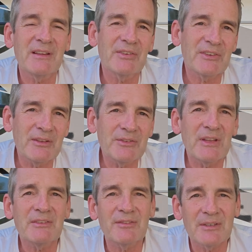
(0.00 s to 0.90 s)
Their skill
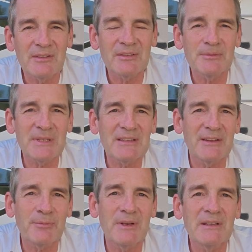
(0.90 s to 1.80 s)
sets are a little bit
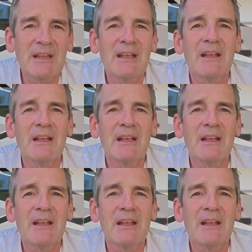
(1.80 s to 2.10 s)
different